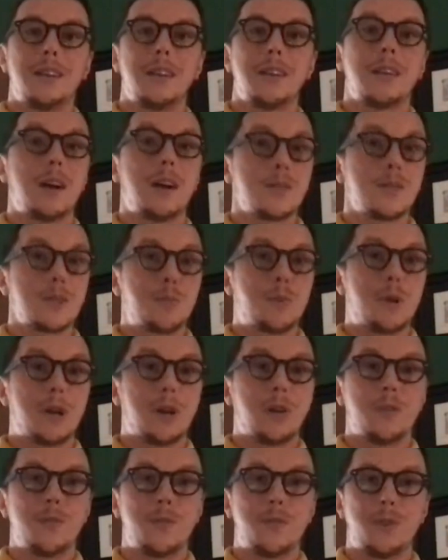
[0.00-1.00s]
that I was part
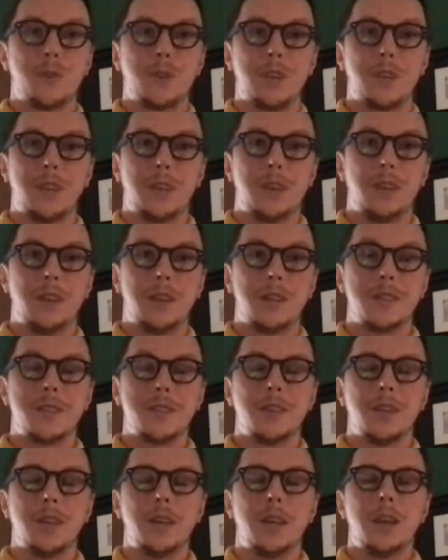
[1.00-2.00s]
of for 10 years.
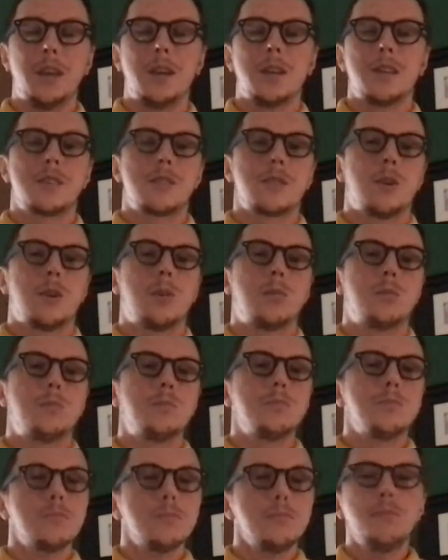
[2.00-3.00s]
So
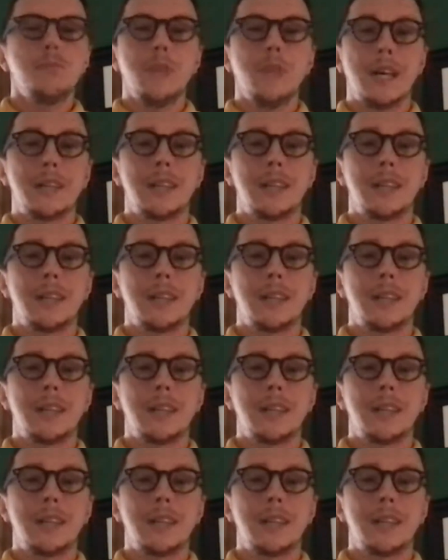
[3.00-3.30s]
I